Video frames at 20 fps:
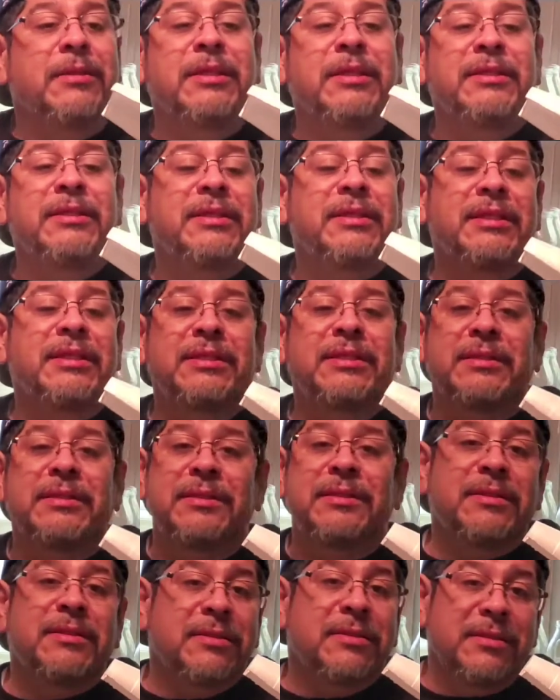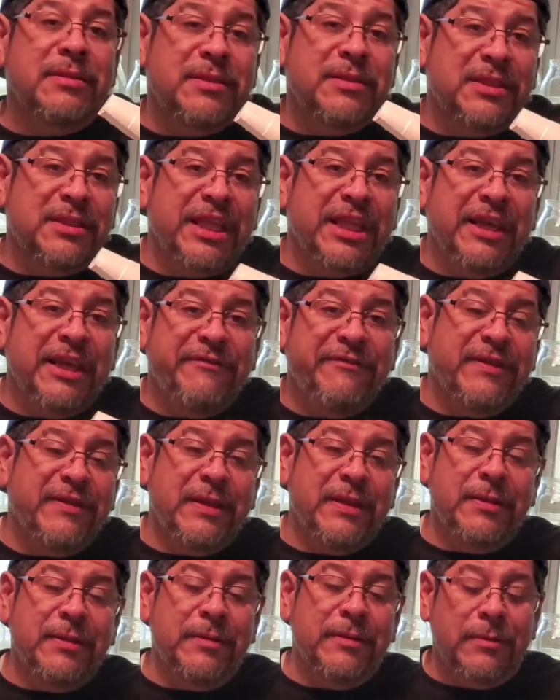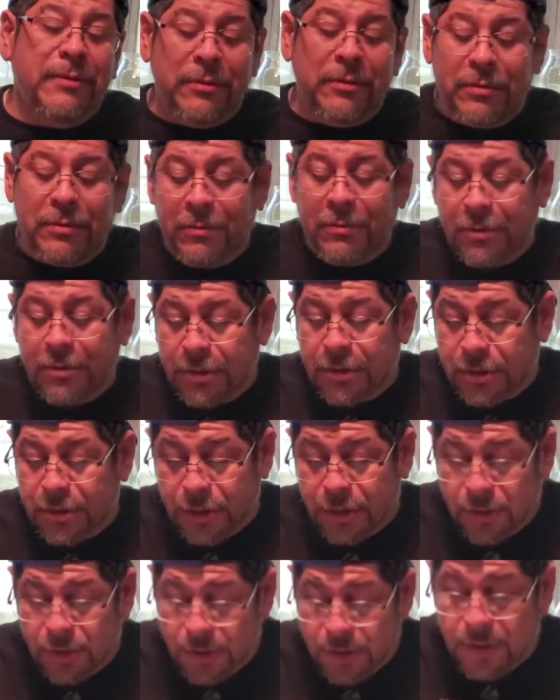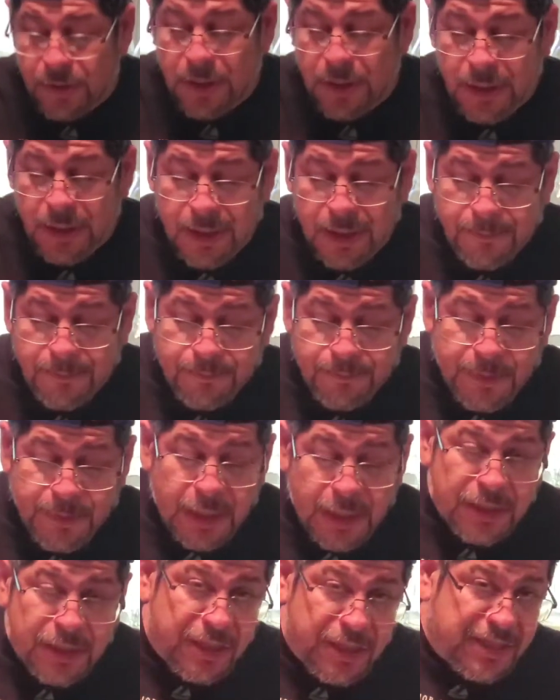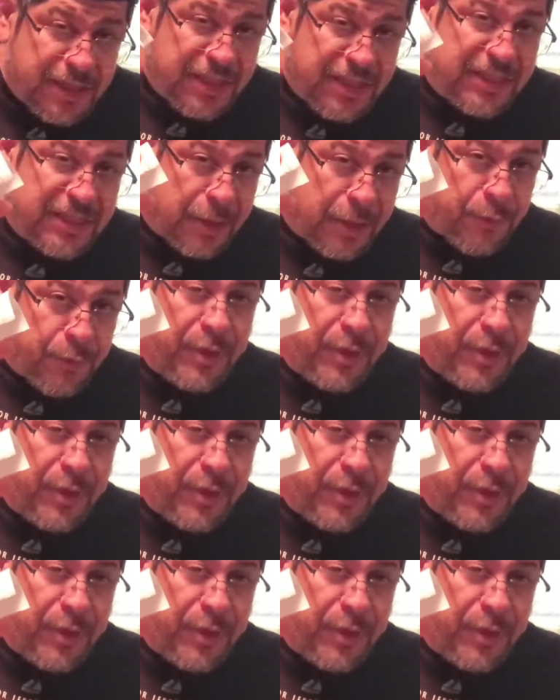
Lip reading: this is safety. So this is a